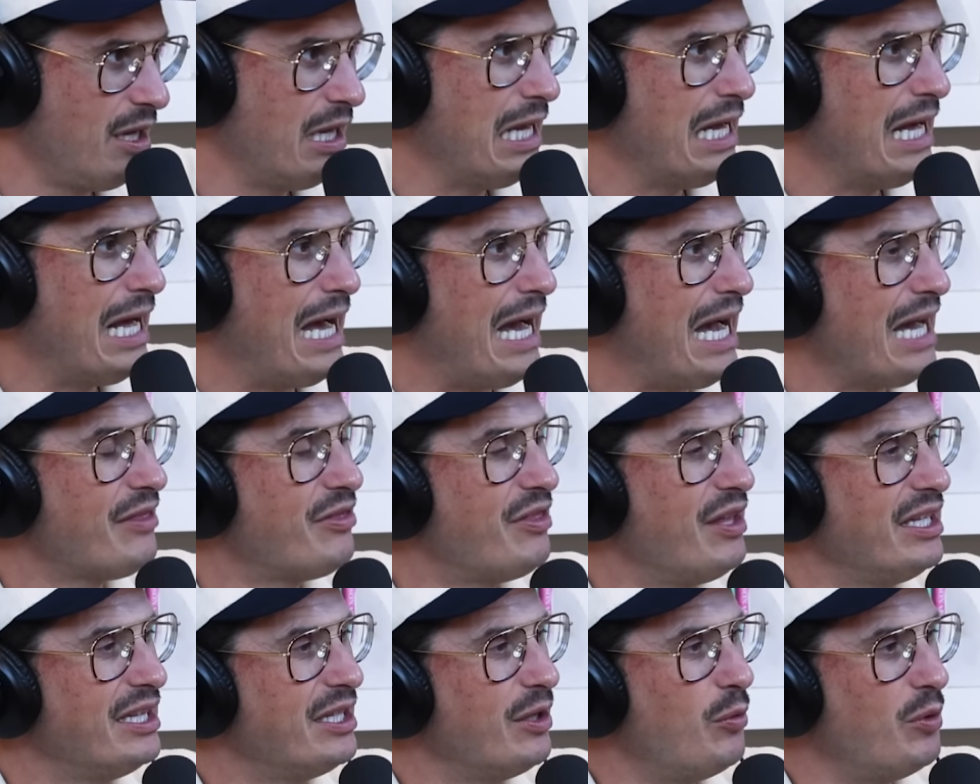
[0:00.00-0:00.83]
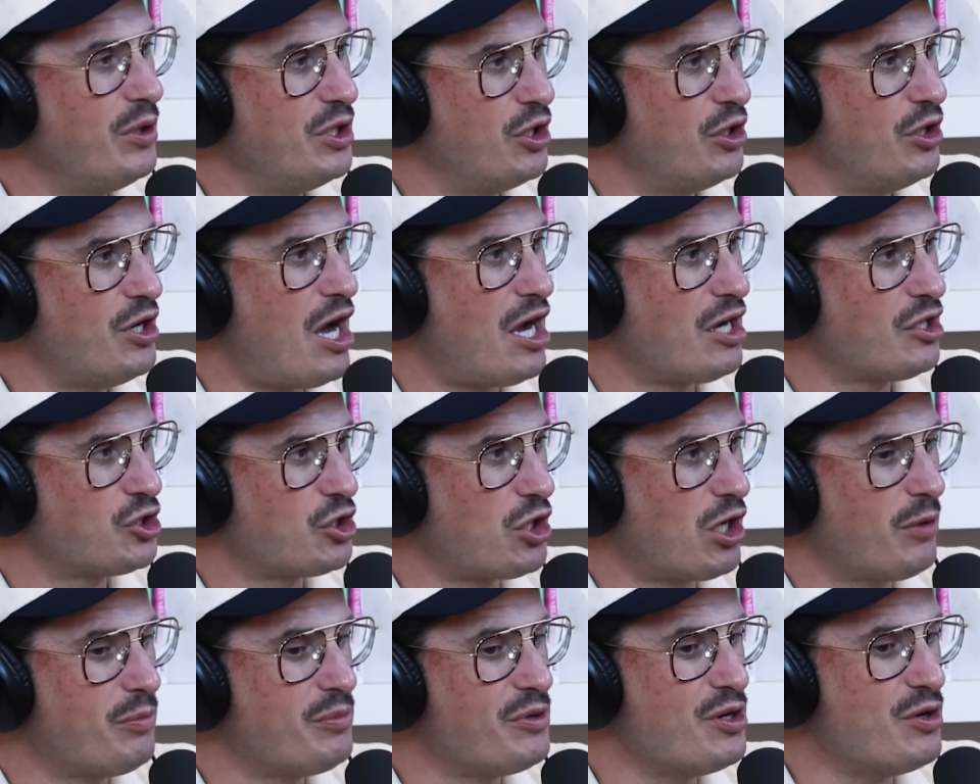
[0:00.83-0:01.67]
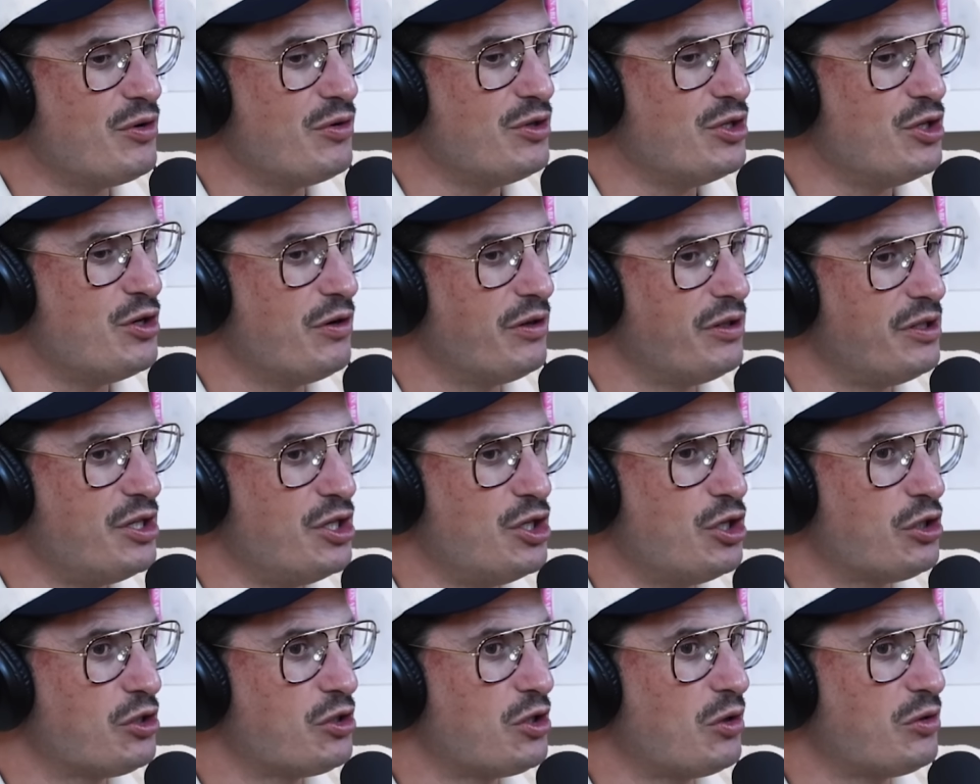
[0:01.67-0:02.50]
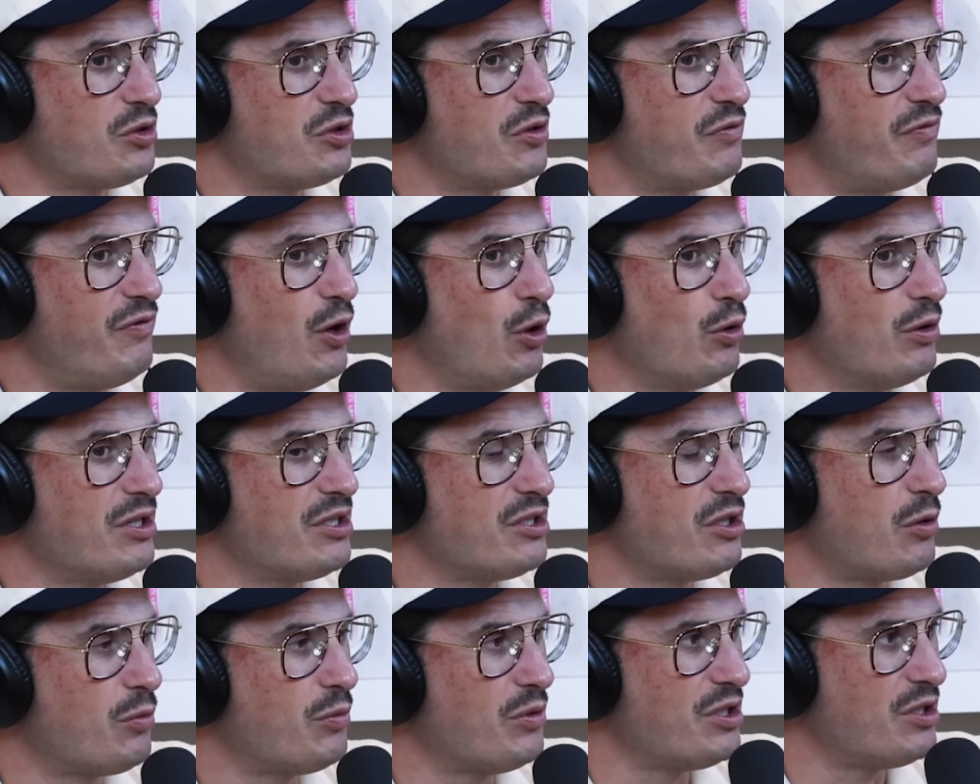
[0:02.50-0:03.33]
Mm. I think that when you're not sharp, you you're you're so focused on